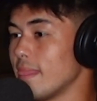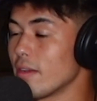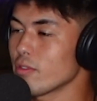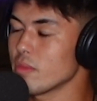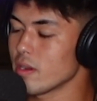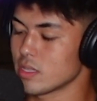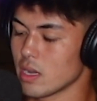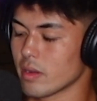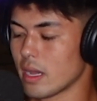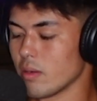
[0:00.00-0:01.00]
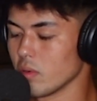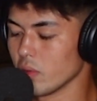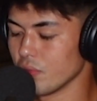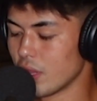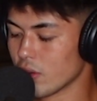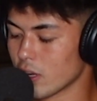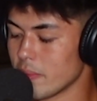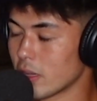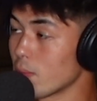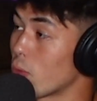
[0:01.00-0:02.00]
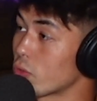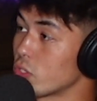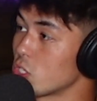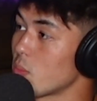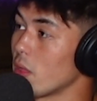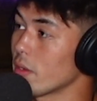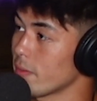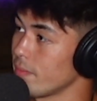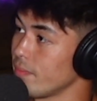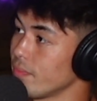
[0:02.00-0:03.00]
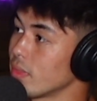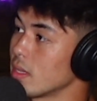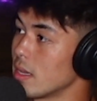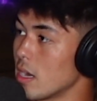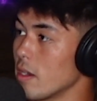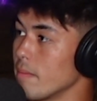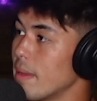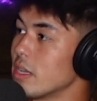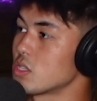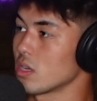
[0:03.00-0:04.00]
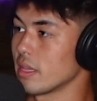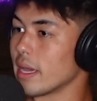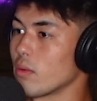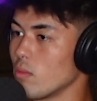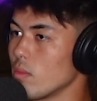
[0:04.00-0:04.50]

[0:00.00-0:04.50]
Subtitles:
Then from there, it's like, okay, well, then you're going to make your portion smaller, you know, based on like